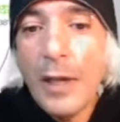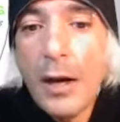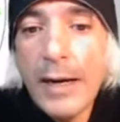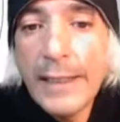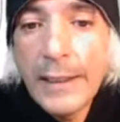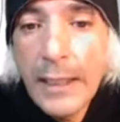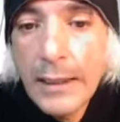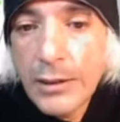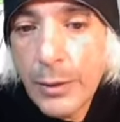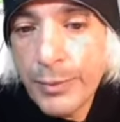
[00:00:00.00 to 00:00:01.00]
All right,
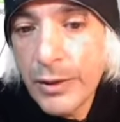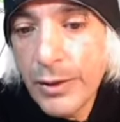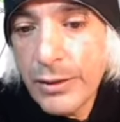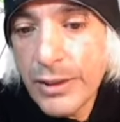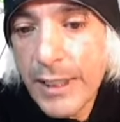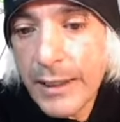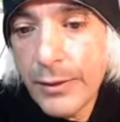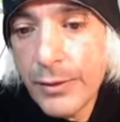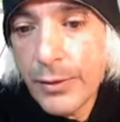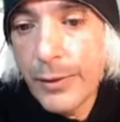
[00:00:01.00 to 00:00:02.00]
so Pluto's
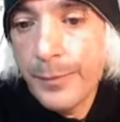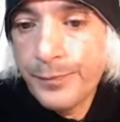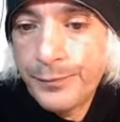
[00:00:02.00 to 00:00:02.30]
kicking through.